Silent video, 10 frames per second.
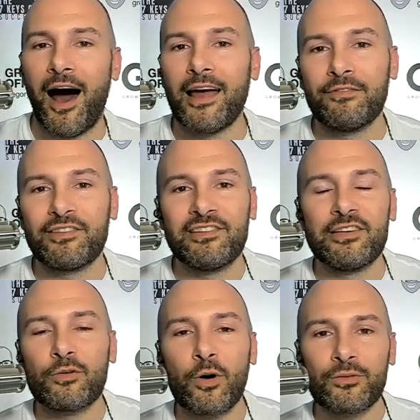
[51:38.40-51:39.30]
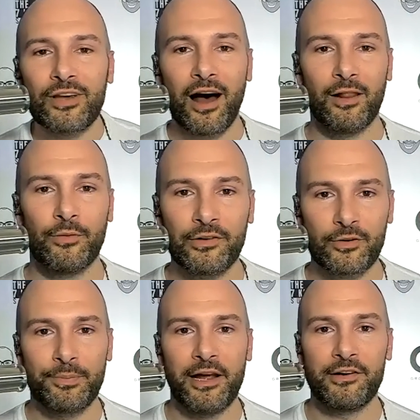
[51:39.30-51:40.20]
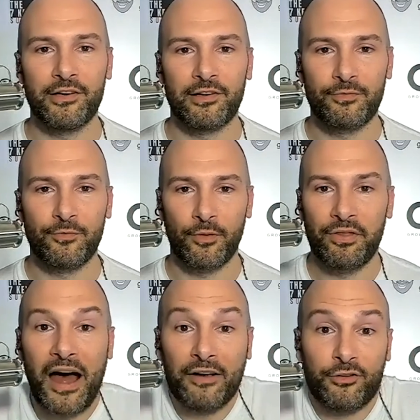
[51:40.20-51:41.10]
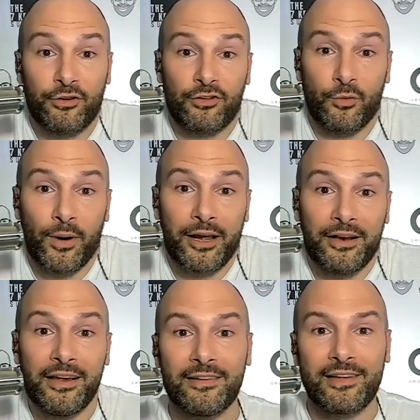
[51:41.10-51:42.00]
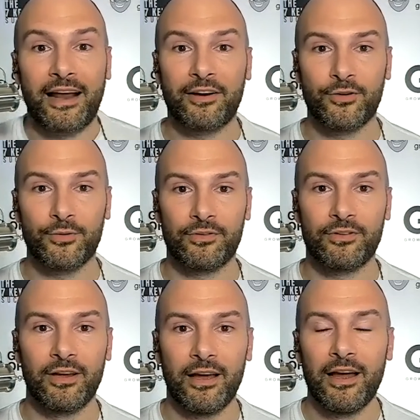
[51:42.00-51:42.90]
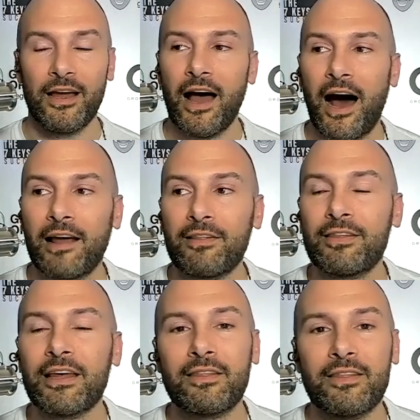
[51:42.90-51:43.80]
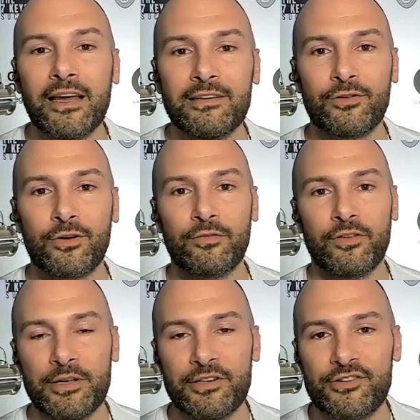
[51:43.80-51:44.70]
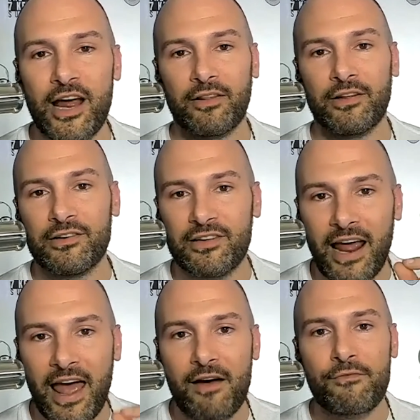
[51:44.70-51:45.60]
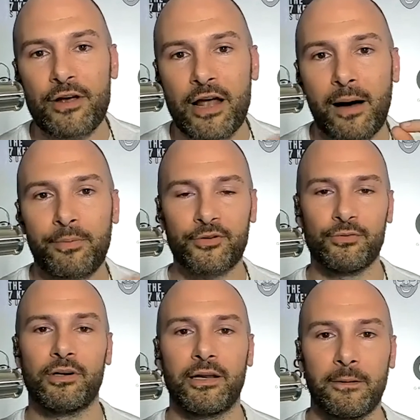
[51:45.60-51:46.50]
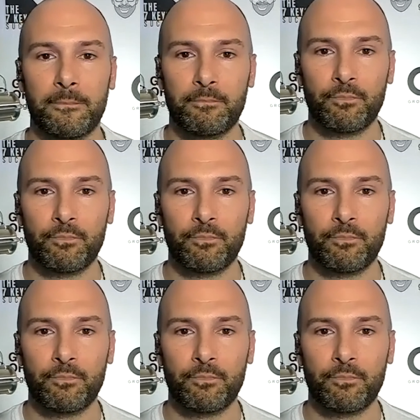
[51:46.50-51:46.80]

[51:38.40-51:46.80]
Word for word: I have zero tolerance or patience for that's just the way it is attitudes. I think they deserve to be challenged at every opportunity.